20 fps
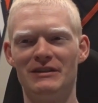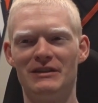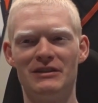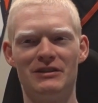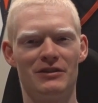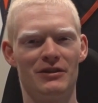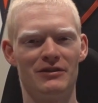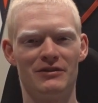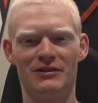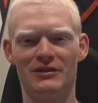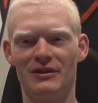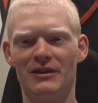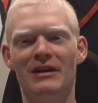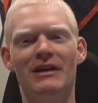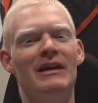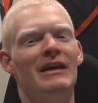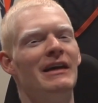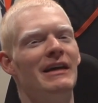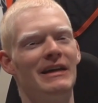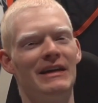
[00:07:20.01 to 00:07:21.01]
He starts to
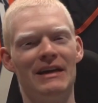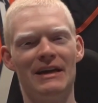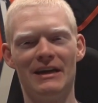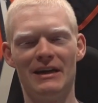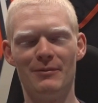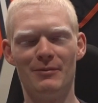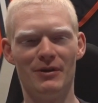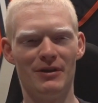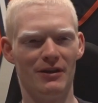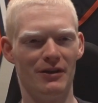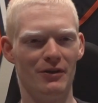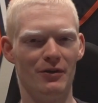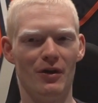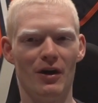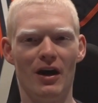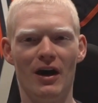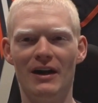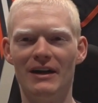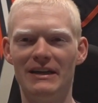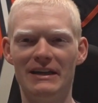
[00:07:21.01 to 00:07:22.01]
get him a little
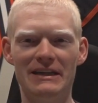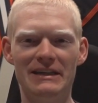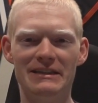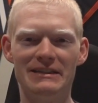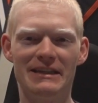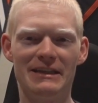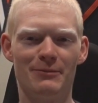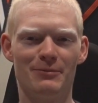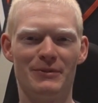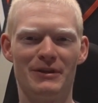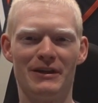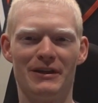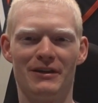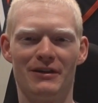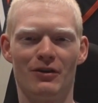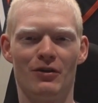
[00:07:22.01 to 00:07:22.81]
uneased up there.